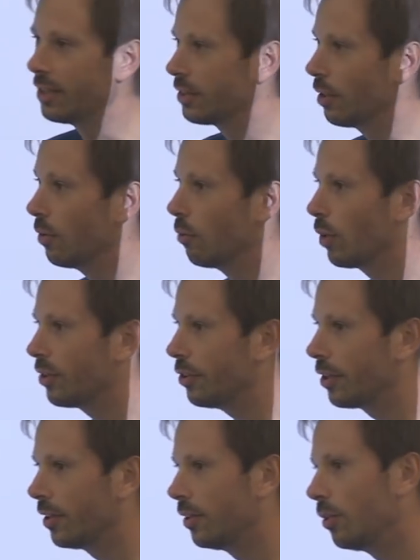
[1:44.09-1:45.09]
So what you
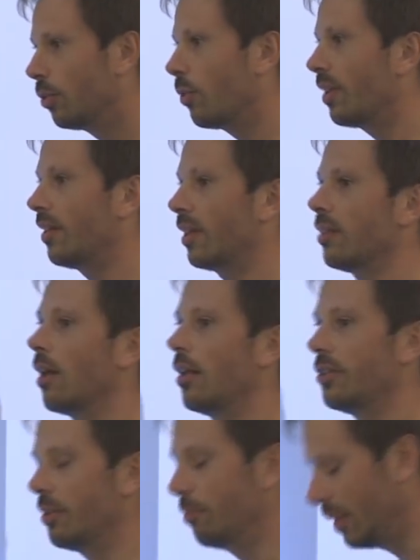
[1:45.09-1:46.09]
can do with
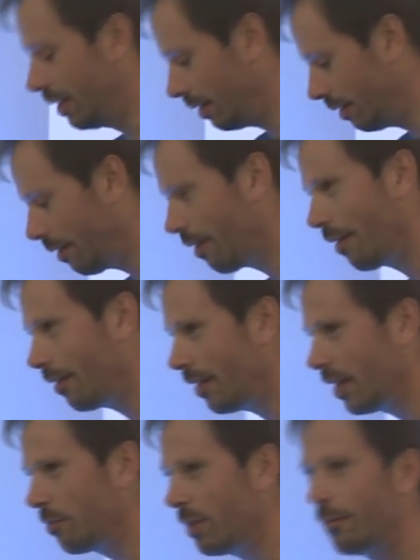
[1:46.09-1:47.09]
technology and be,
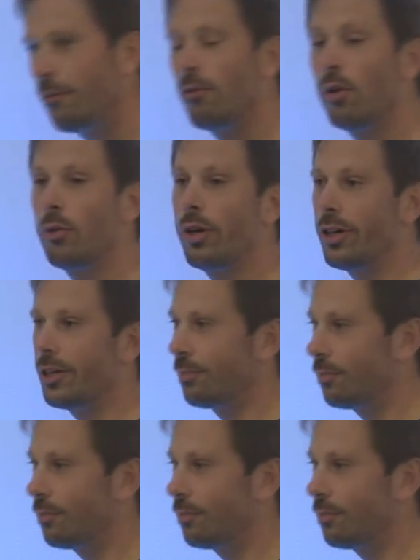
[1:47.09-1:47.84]
think a bit forward.